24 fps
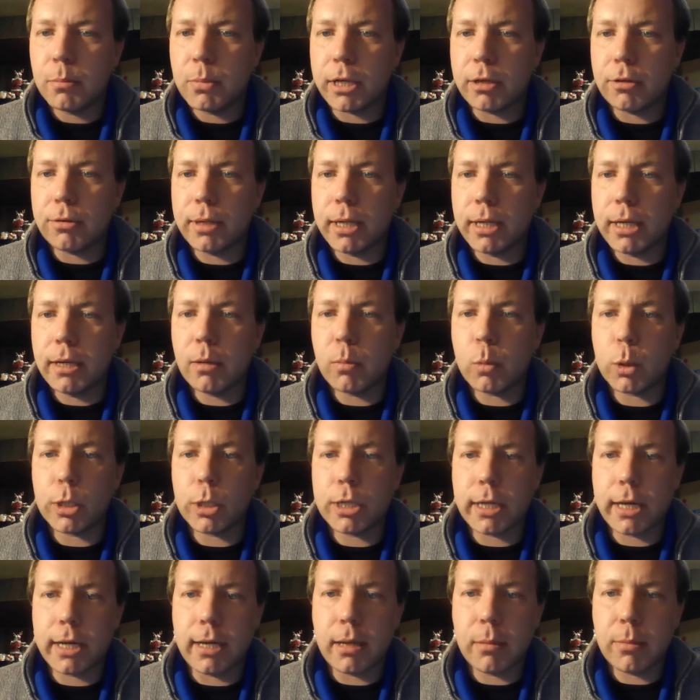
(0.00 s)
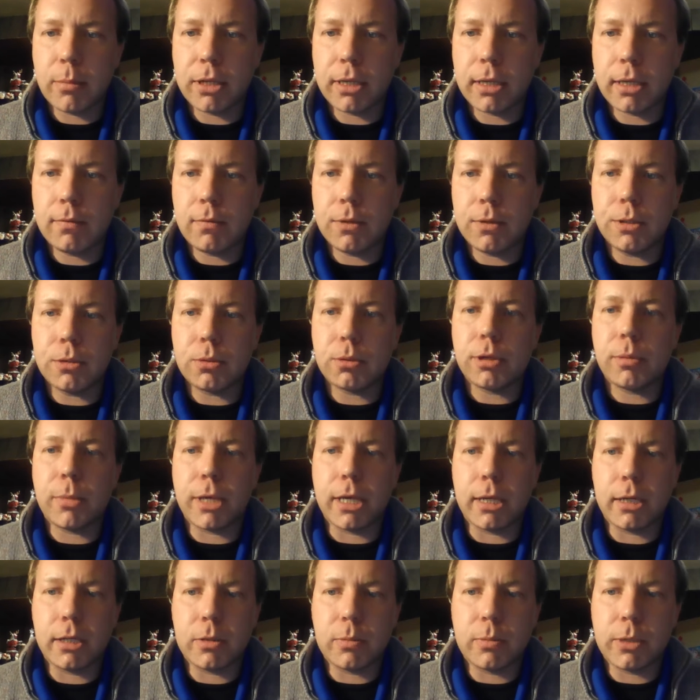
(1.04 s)
By creating a more dynamic inventory
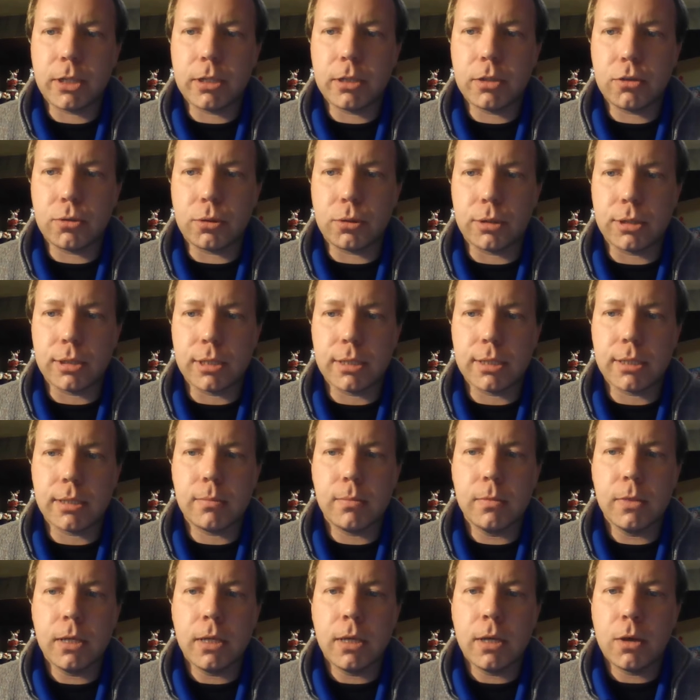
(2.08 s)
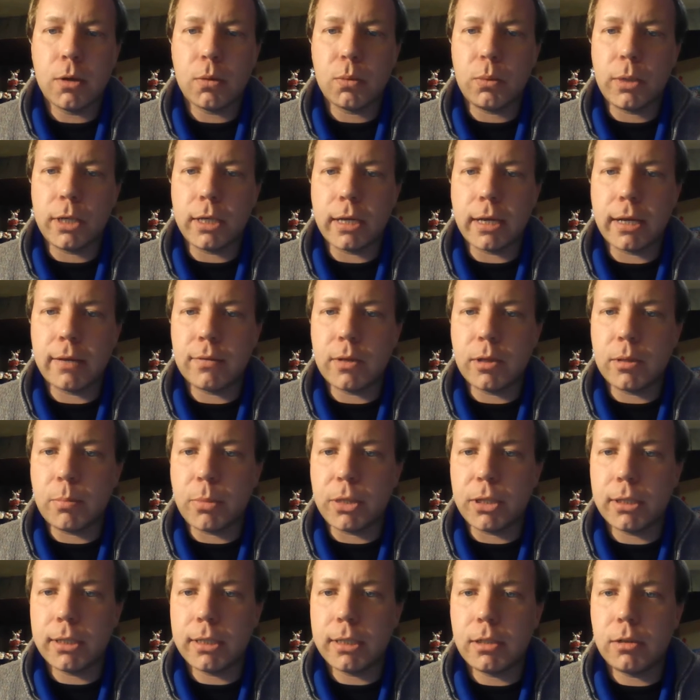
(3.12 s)
management control system, we can have the
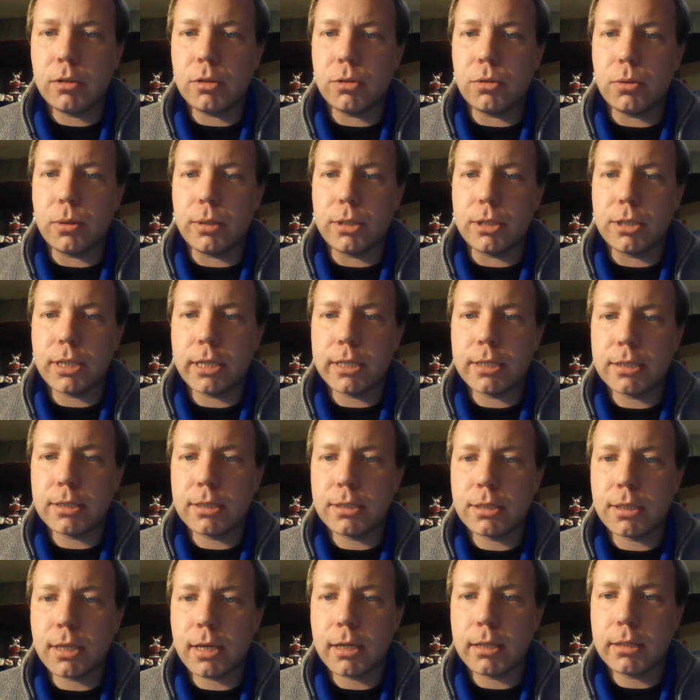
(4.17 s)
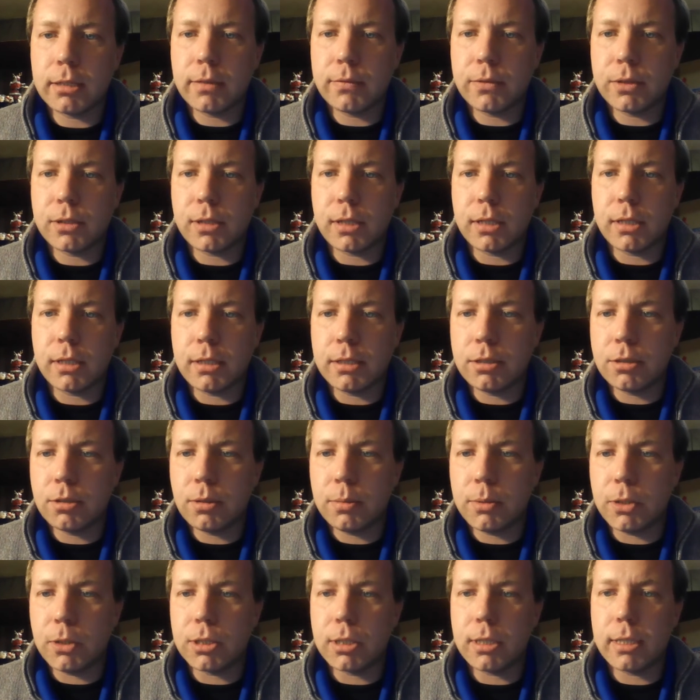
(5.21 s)
ability to adjust stock levels and
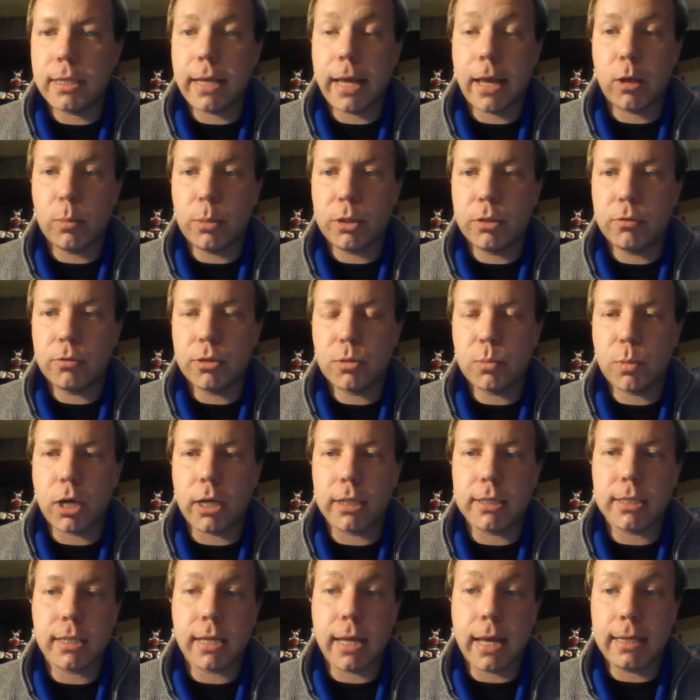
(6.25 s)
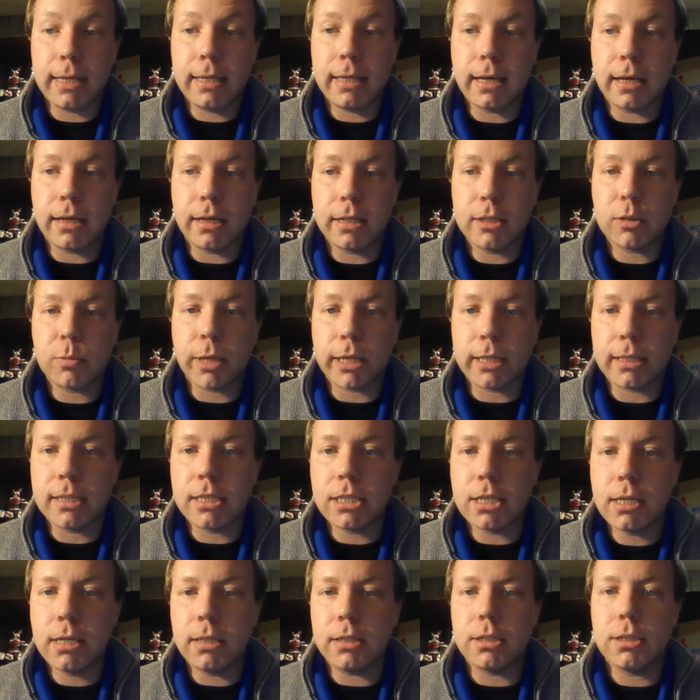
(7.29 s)
distribution to help in response to any unexpected
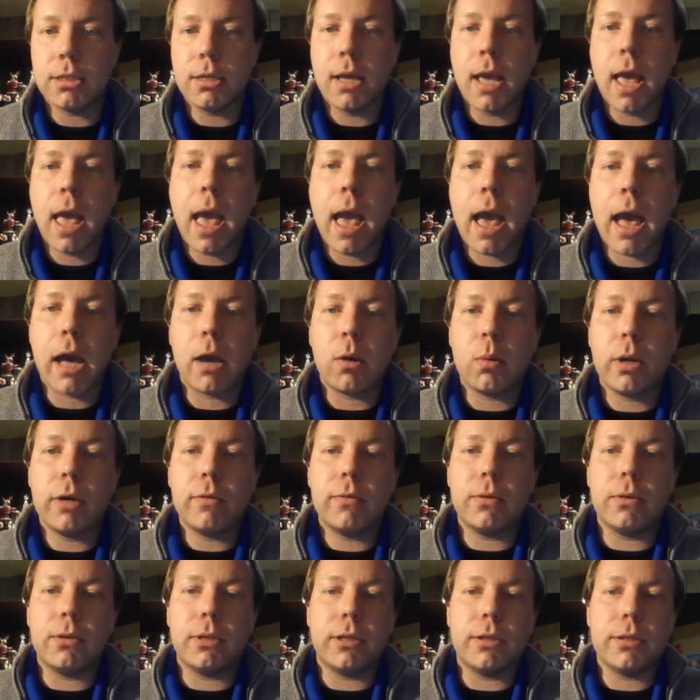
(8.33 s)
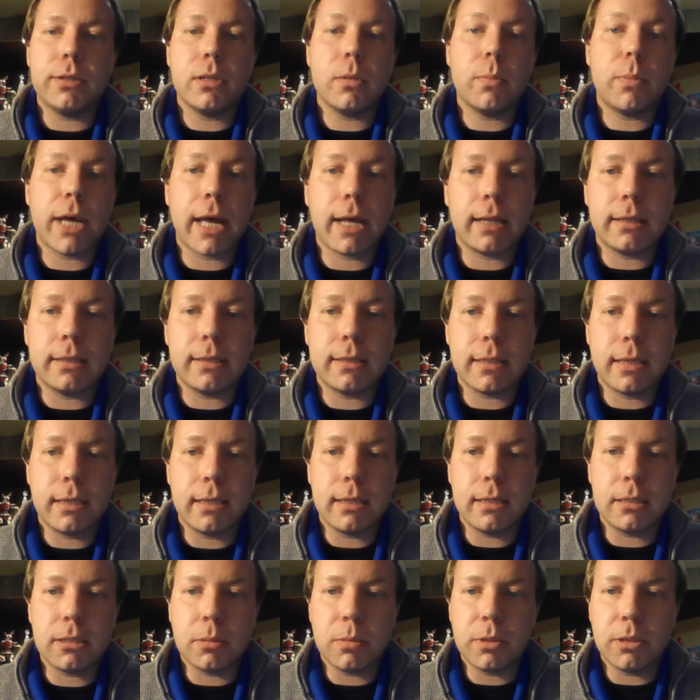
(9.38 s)
change. However, there is a balance that
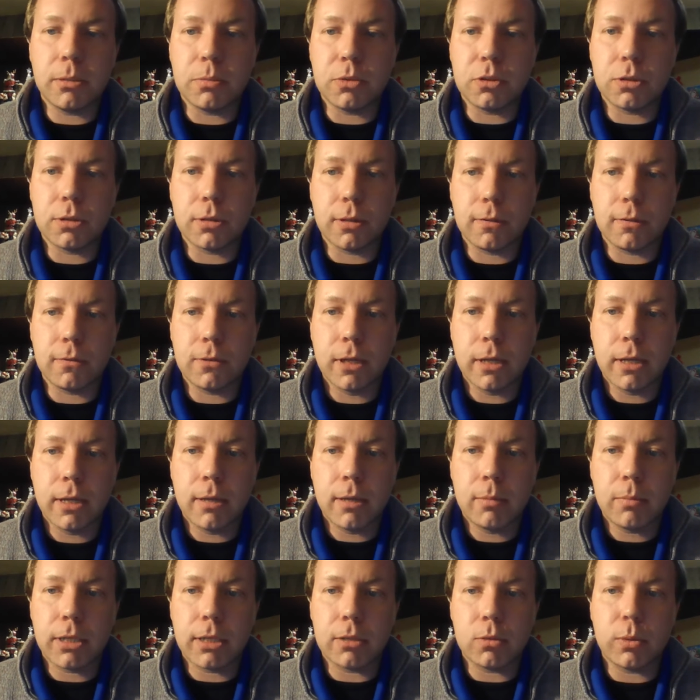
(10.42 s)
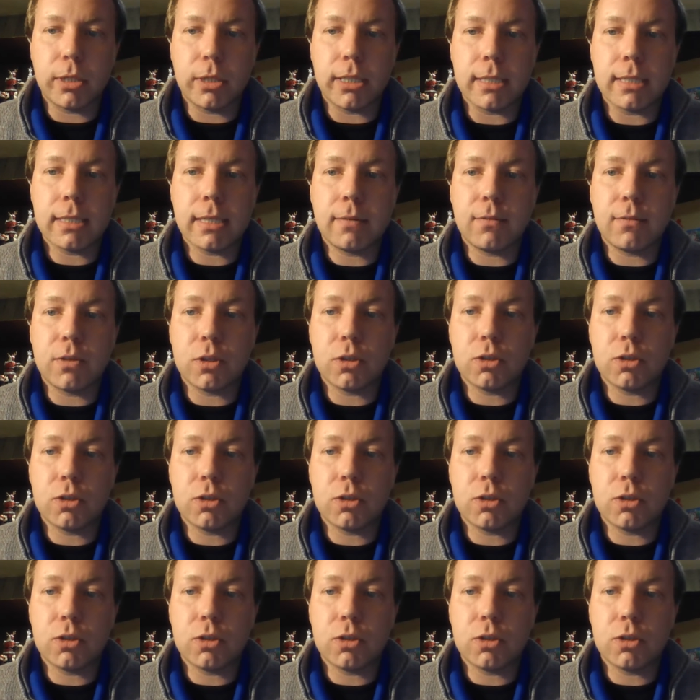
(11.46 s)
needs to be observed because we can save